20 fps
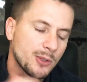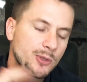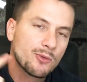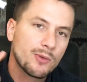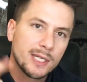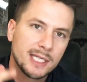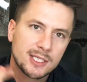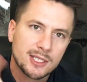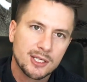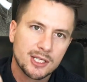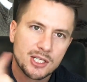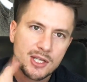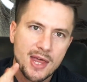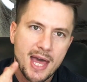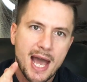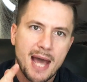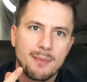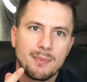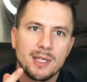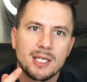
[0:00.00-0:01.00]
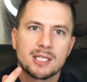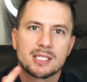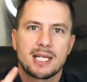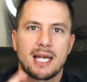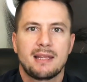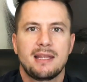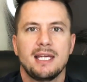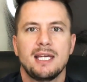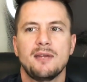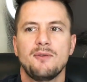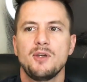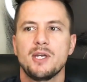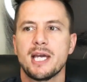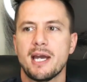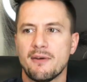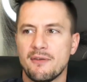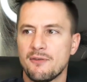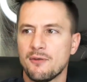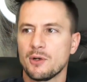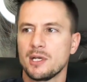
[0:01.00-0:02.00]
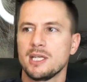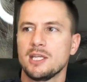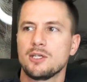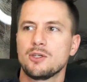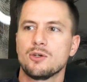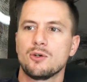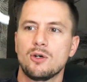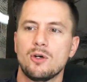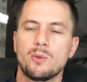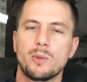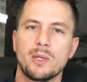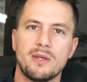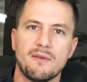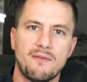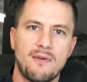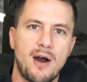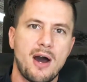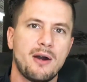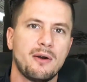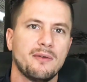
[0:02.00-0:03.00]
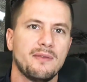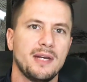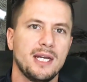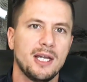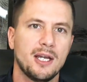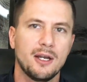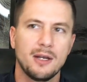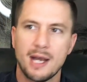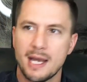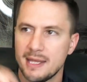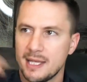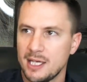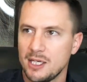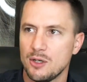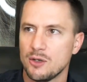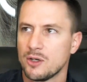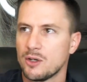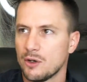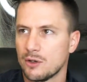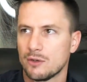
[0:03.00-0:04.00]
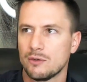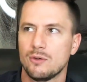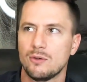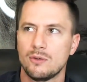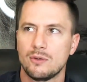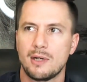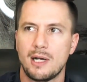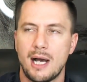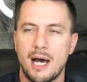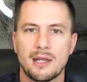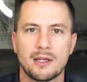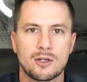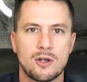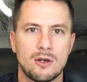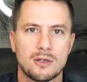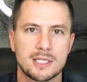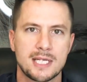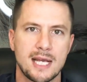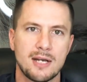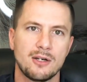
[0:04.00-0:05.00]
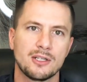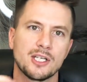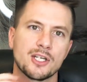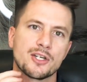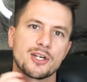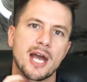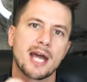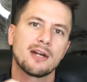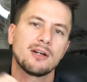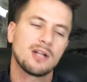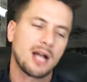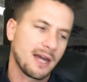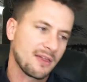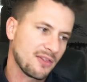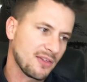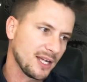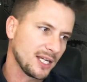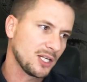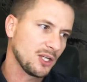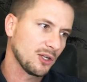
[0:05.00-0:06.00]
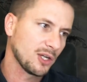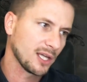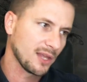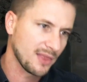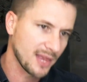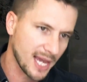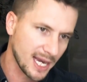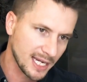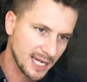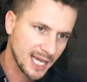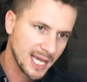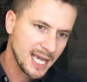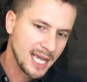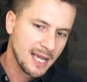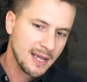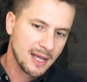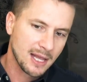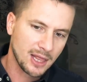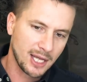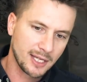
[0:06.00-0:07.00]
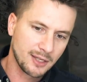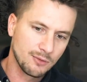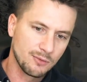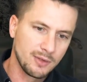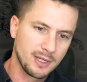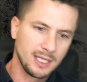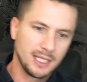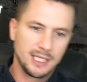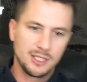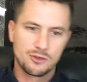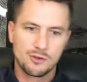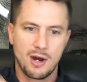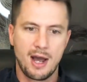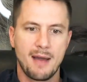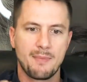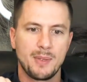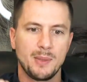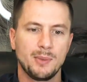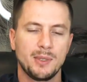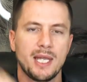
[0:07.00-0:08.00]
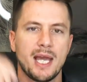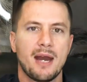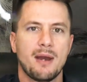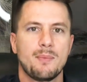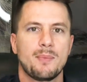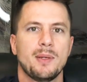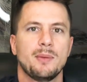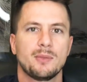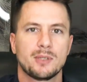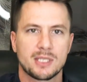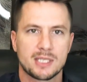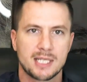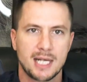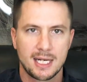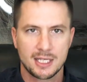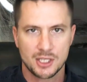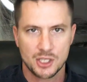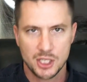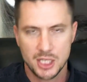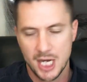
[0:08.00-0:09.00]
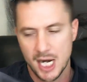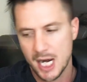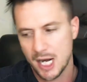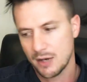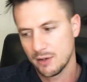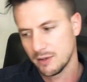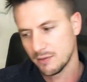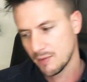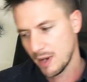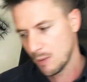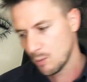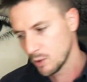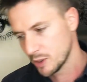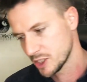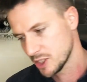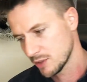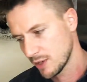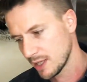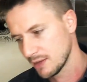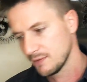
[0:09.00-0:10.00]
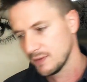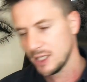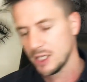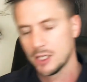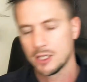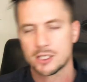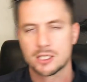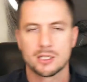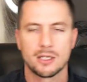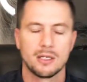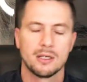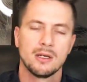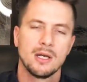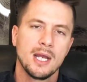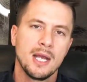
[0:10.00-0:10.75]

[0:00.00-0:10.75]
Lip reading: would research that, because I think if you get a foot in the door with a viral video and then you've got other content on your channel, I think you could then like really drive people there, and people could start to share and watch your other videos. So